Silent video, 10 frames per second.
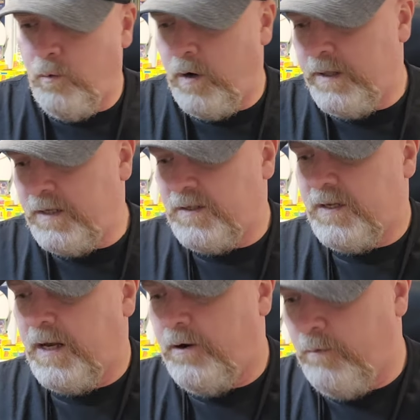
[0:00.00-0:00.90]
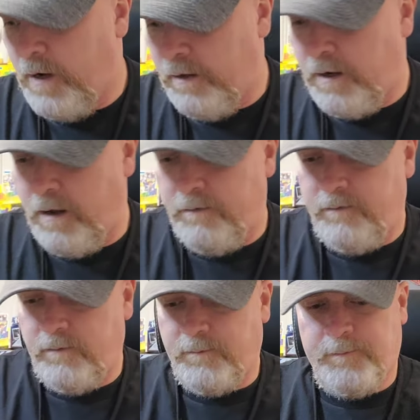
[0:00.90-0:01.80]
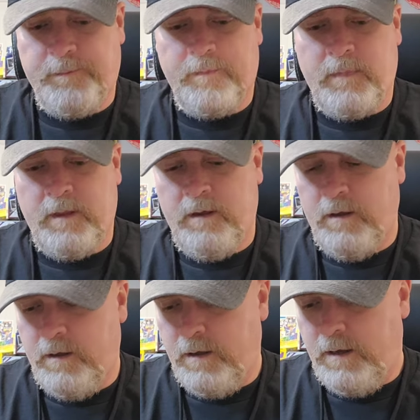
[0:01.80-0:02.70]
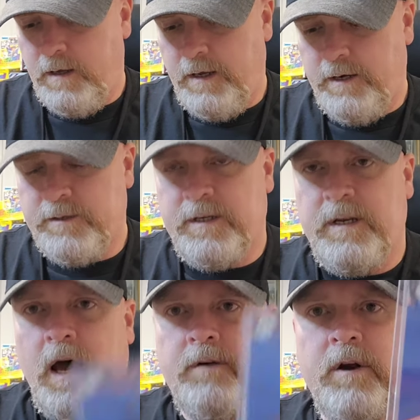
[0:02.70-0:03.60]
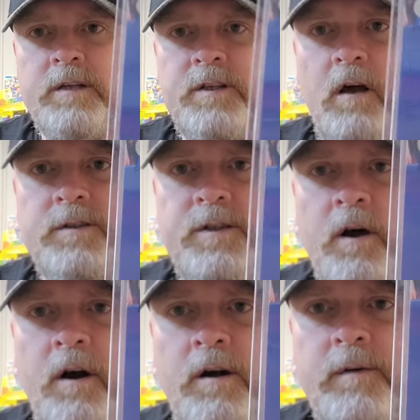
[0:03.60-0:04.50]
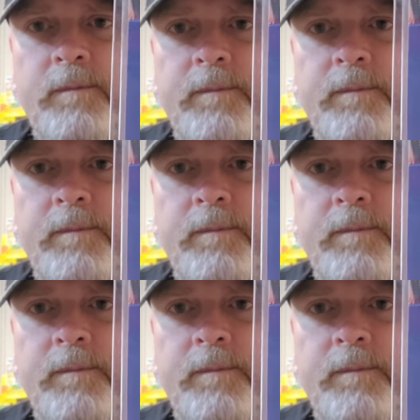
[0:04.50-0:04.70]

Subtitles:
of one that's centered well enough. Here's a Donruss All-Star.